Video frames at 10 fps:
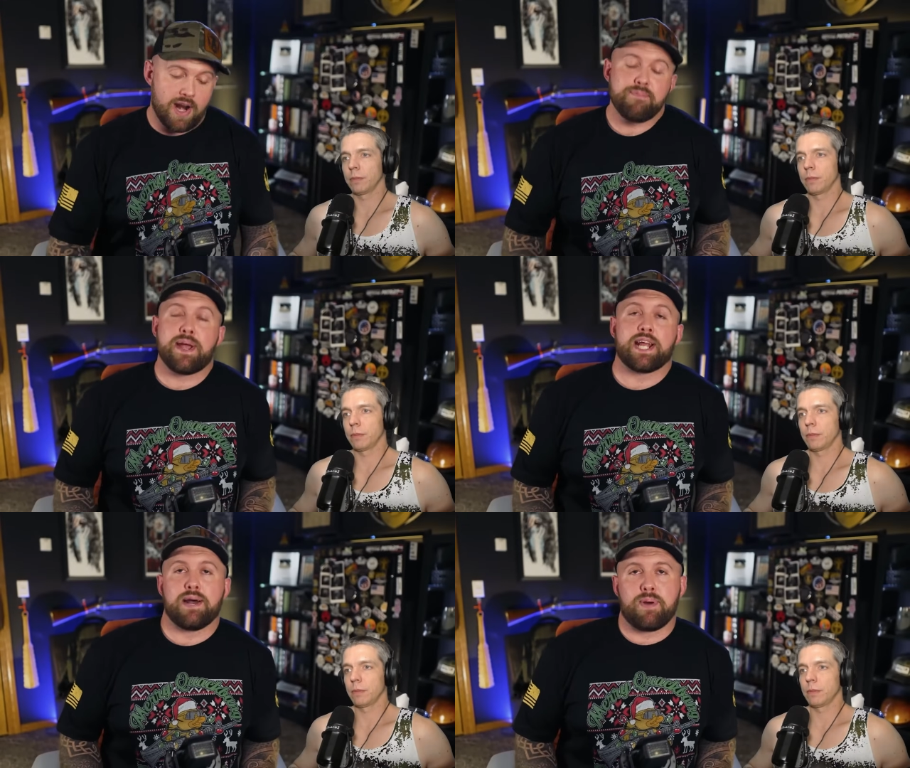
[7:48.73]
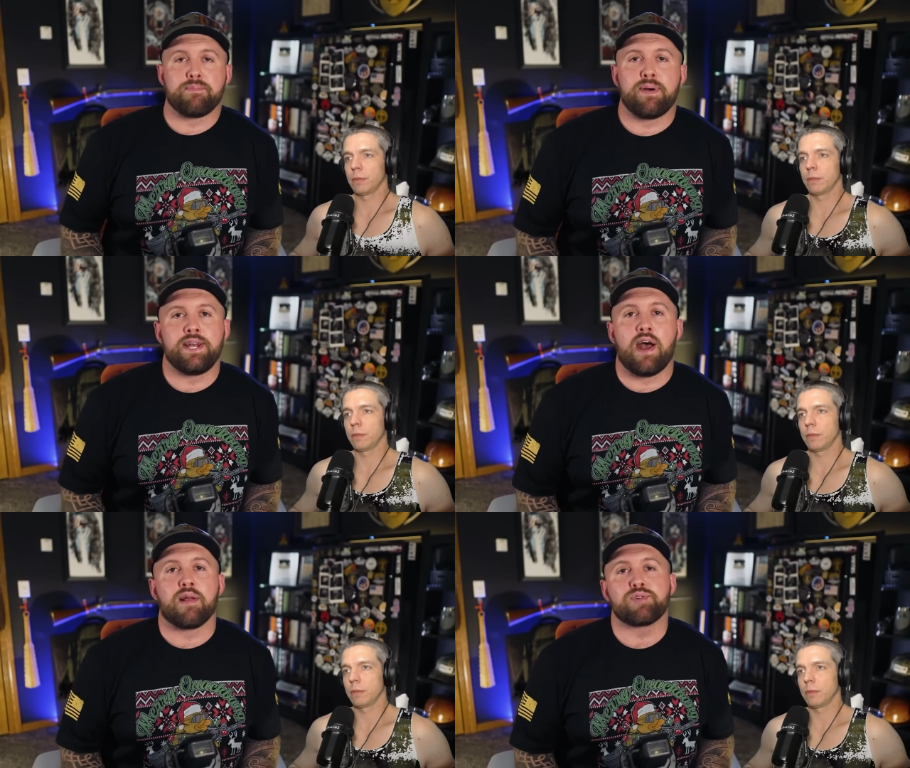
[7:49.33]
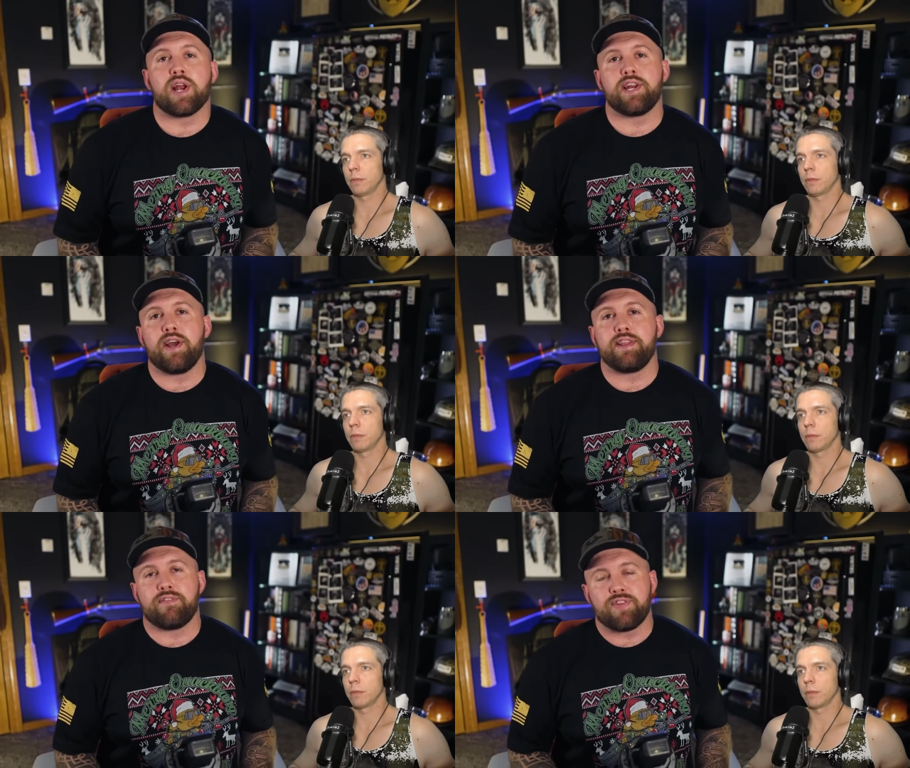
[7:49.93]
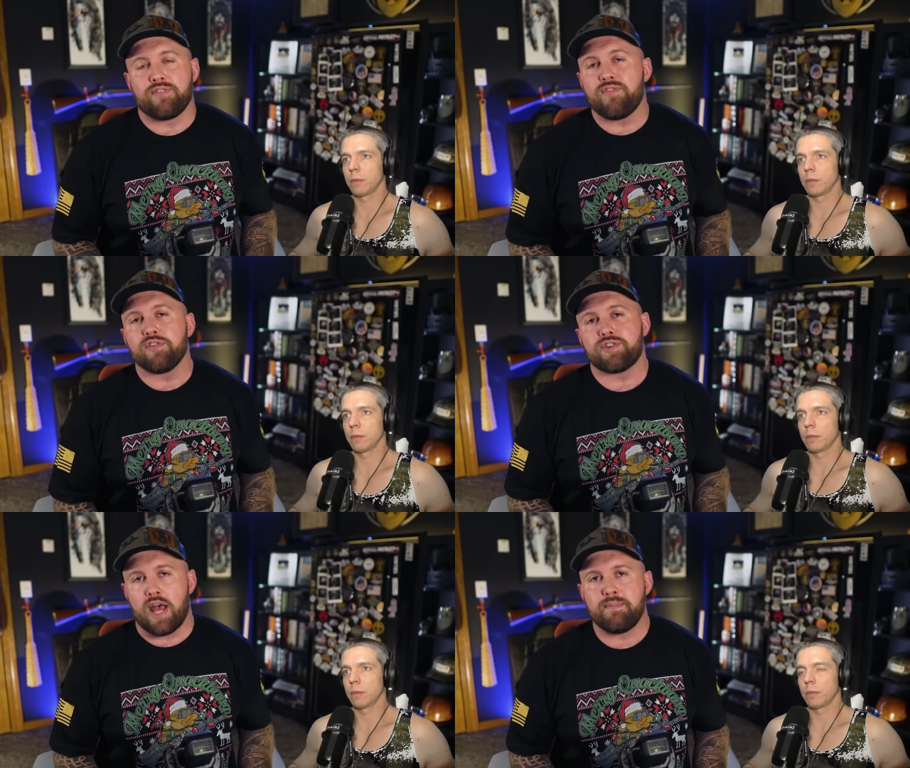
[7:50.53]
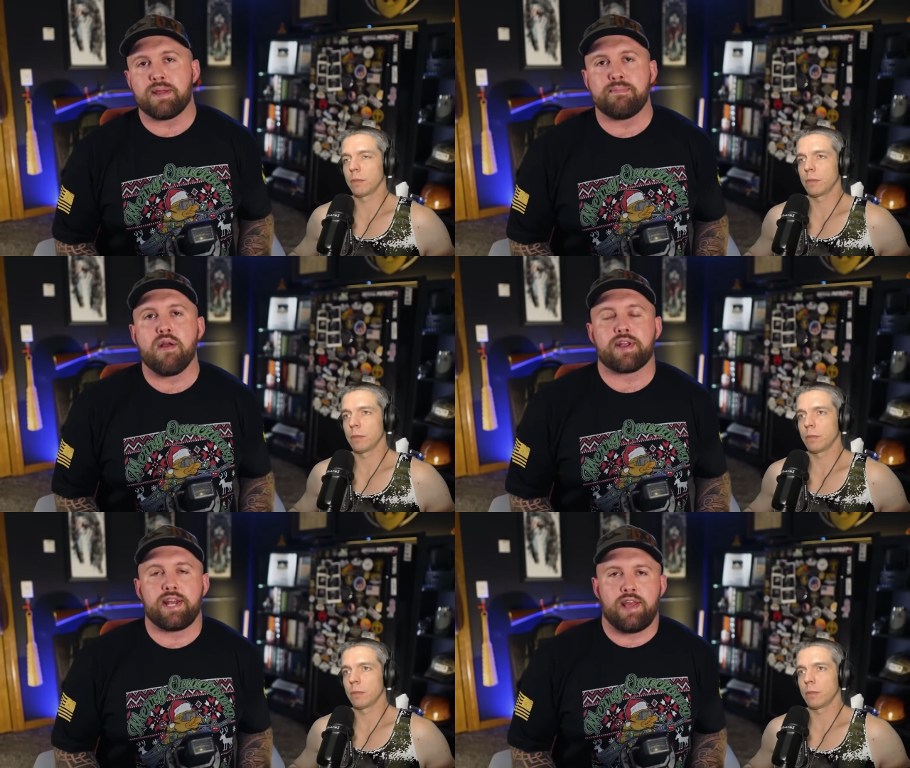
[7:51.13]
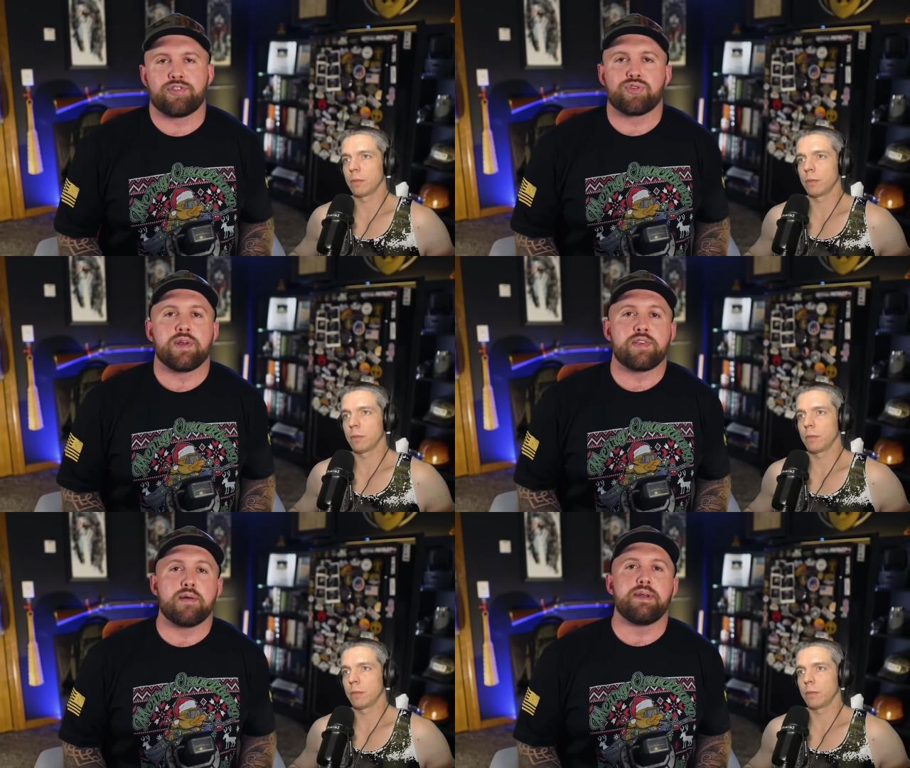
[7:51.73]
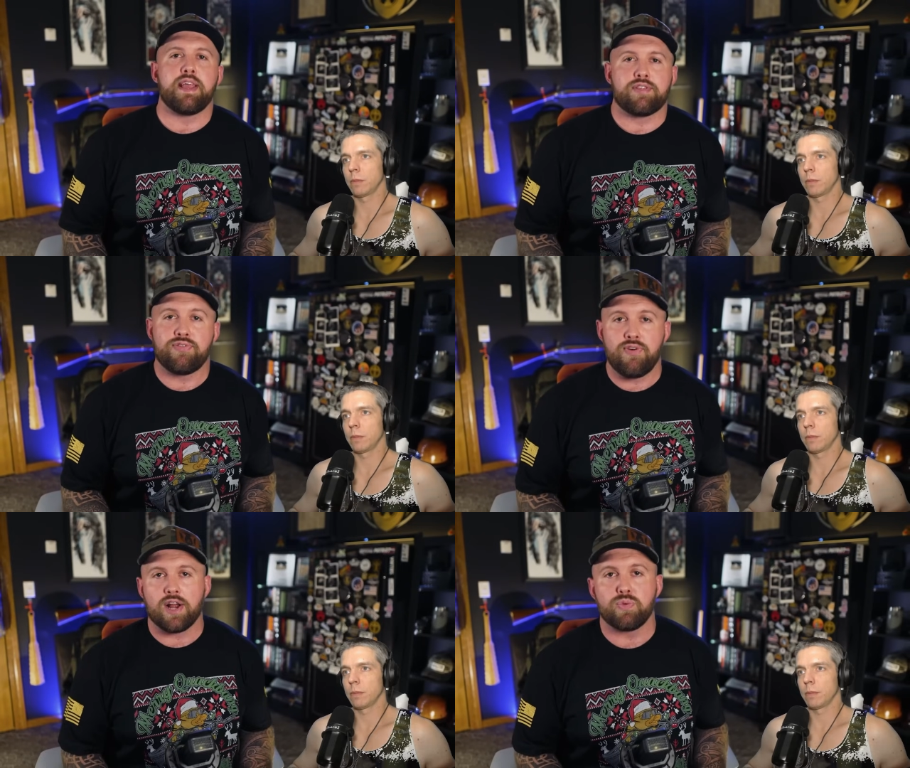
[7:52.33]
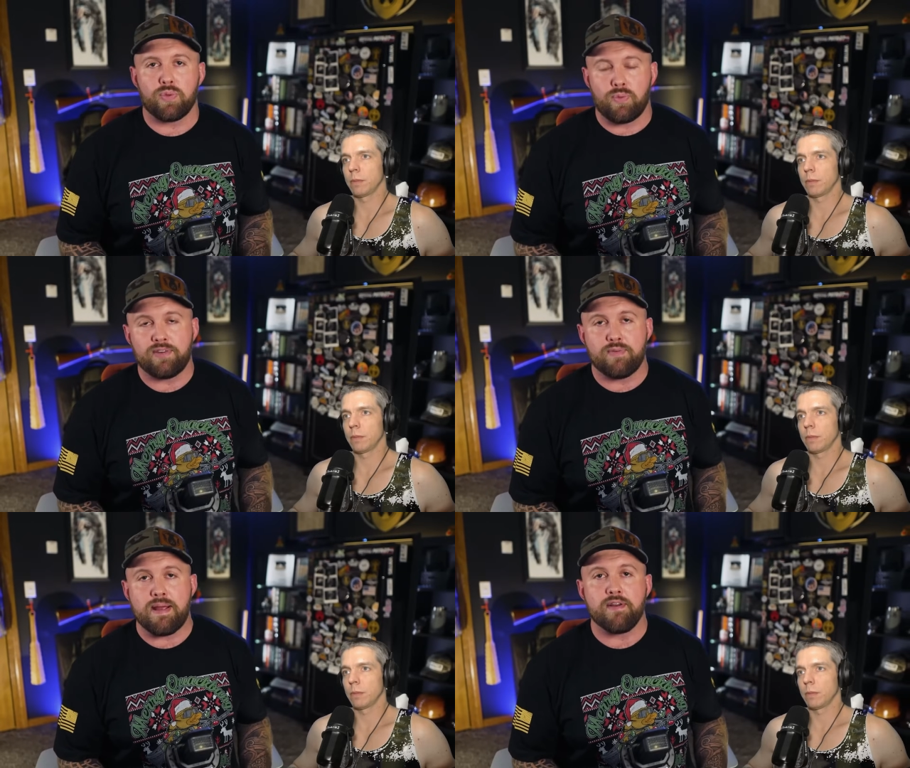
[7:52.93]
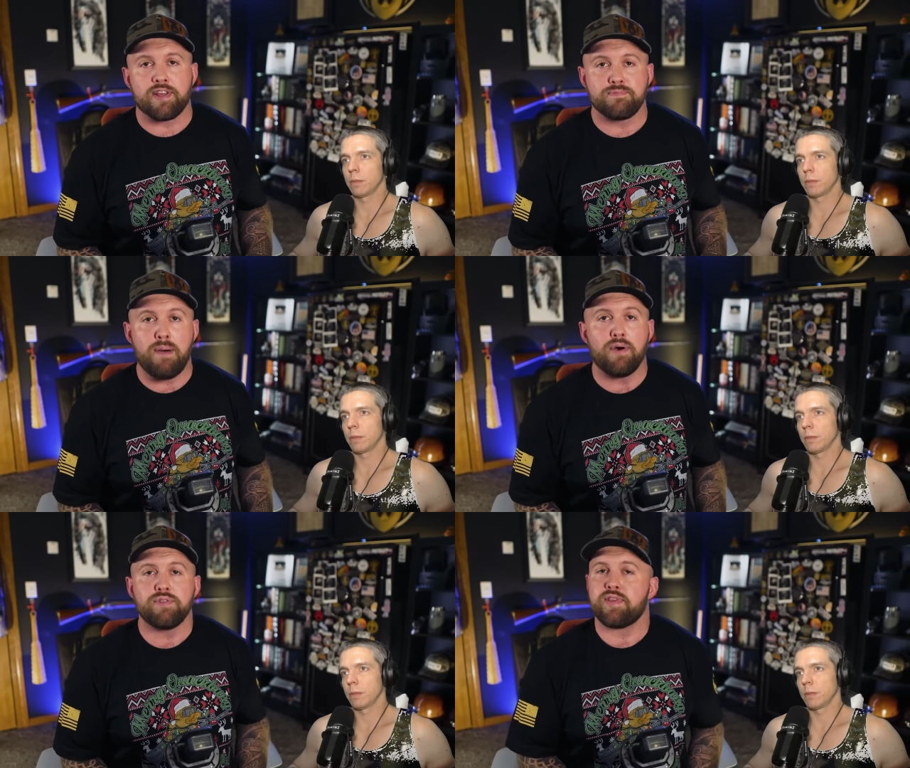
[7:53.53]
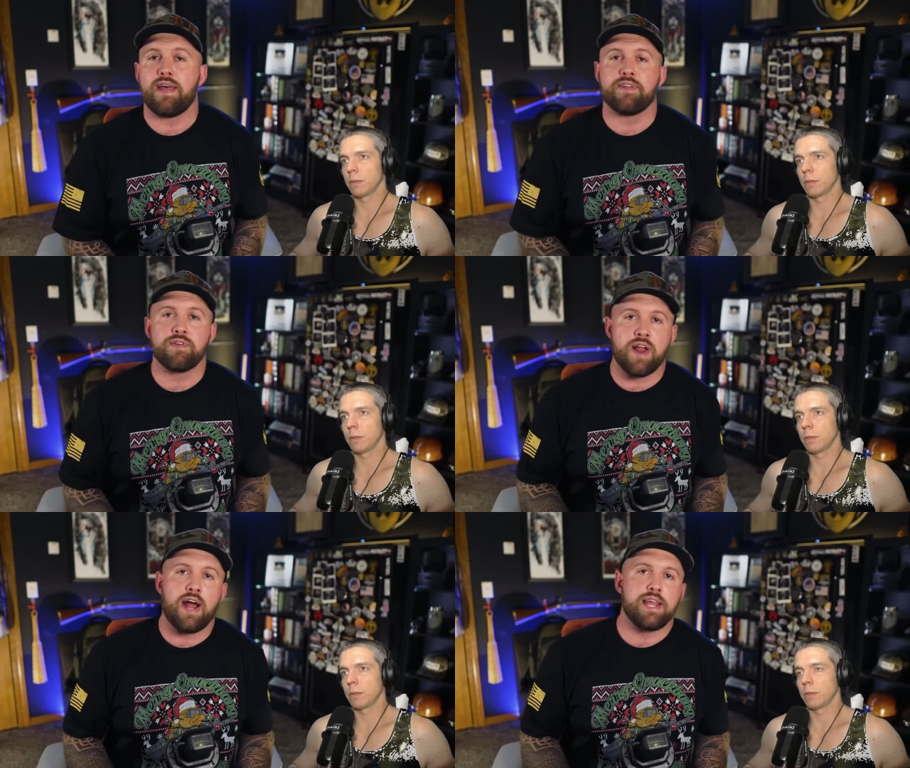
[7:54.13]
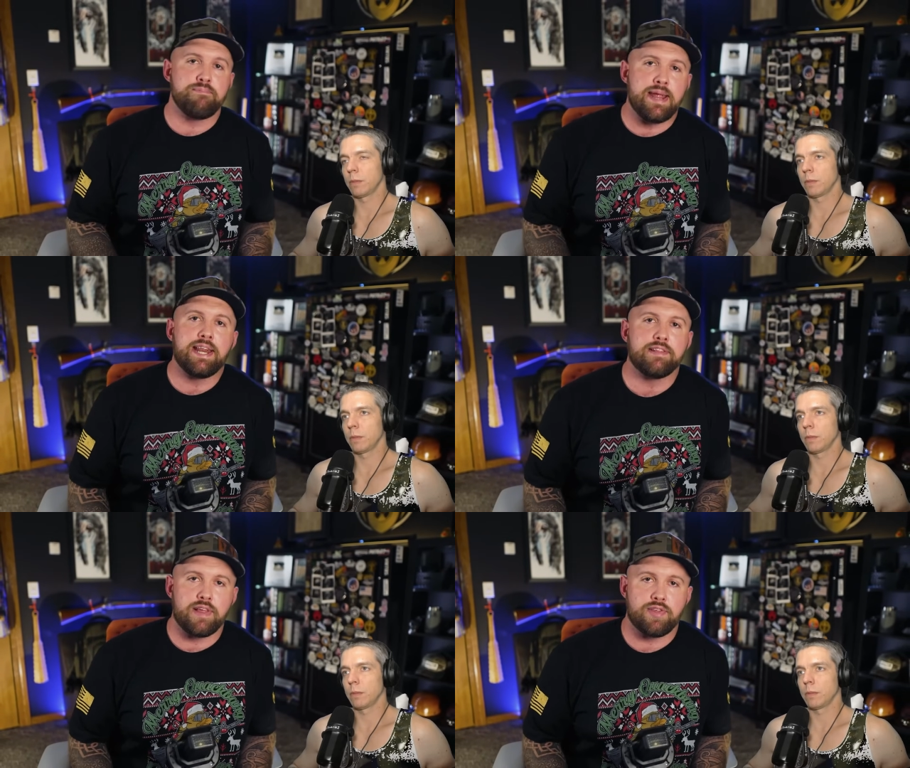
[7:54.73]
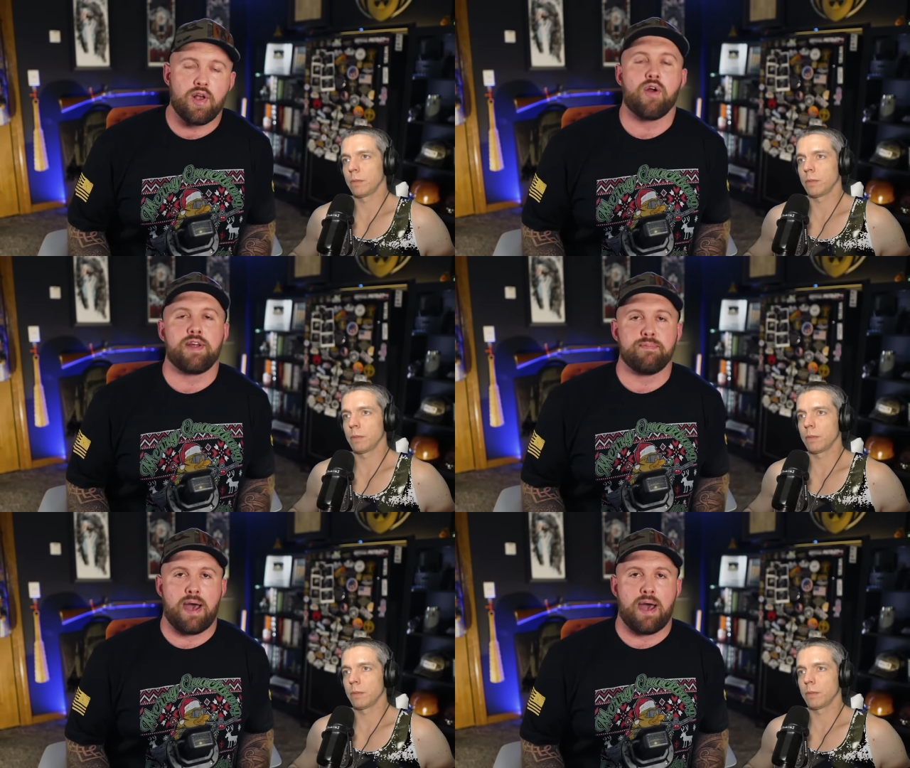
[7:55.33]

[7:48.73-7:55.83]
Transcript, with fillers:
Speaker 1: if you're not picking up what I'm putting down, I'm trying to tell you that for the first time in American history, somebody has fucked with one of America's boats and they're not immediately sorry